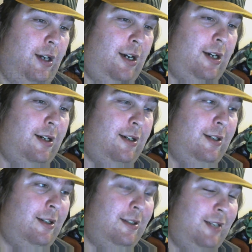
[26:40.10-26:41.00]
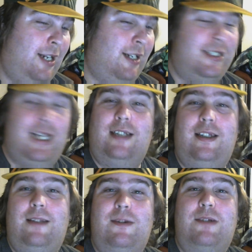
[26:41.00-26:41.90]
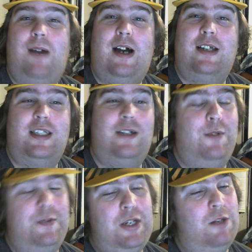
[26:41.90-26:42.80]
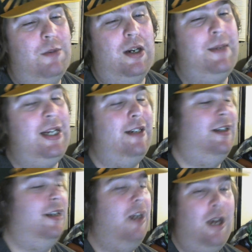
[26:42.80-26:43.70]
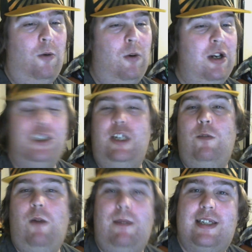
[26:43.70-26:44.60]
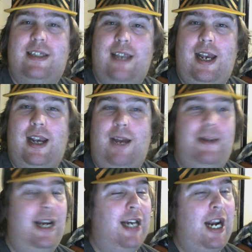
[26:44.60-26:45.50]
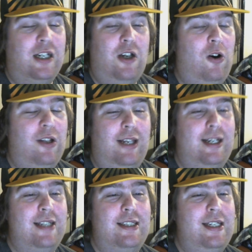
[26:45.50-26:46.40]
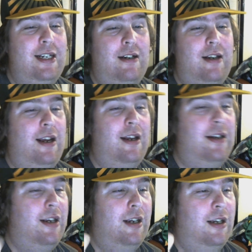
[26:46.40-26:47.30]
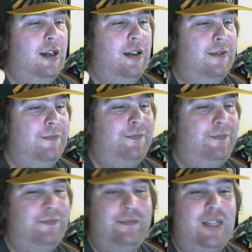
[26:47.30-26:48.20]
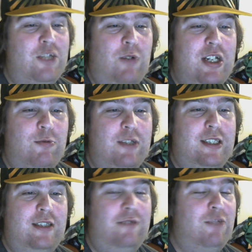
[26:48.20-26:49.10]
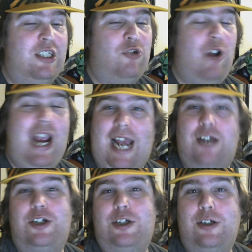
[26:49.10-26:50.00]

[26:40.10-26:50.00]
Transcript: Uh, not exactly the most positive review, but I mean, what else do you want me to say? I mean, I got to call it like I see it, and this race was, was trash.